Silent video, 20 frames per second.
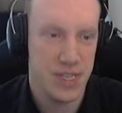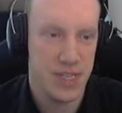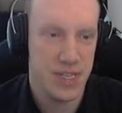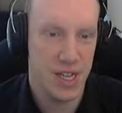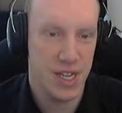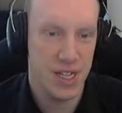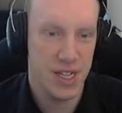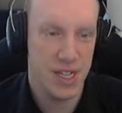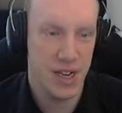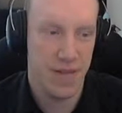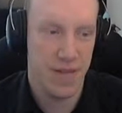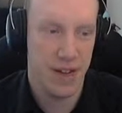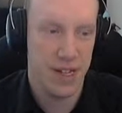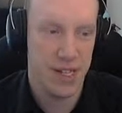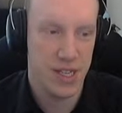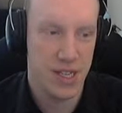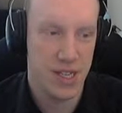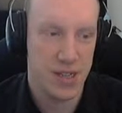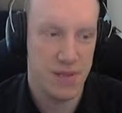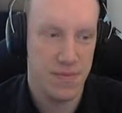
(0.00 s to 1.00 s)
Doesn't
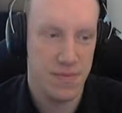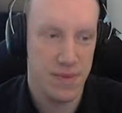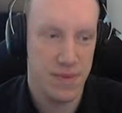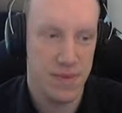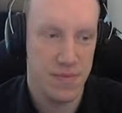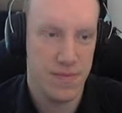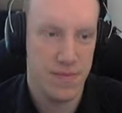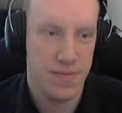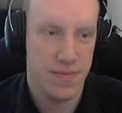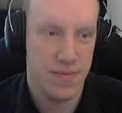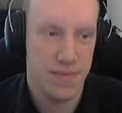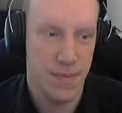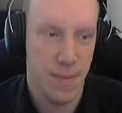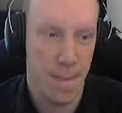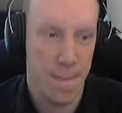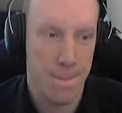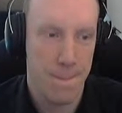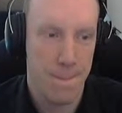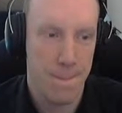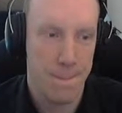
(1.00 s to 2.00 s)
affect us.
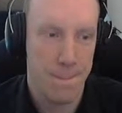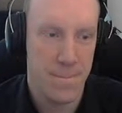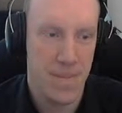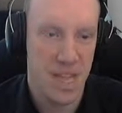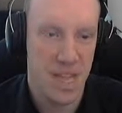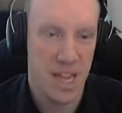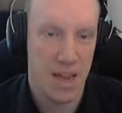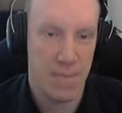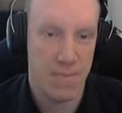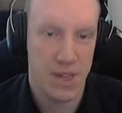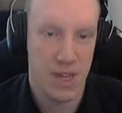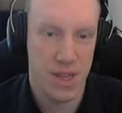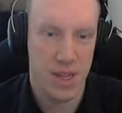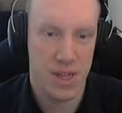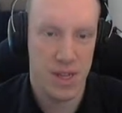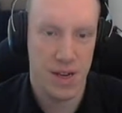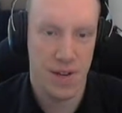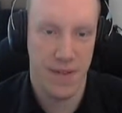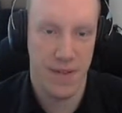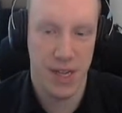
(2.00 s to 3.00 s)
Yep,
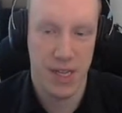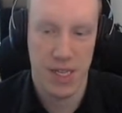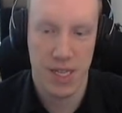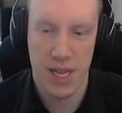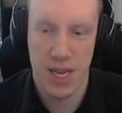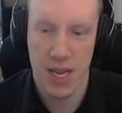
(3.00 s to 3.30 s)
doesn't affect.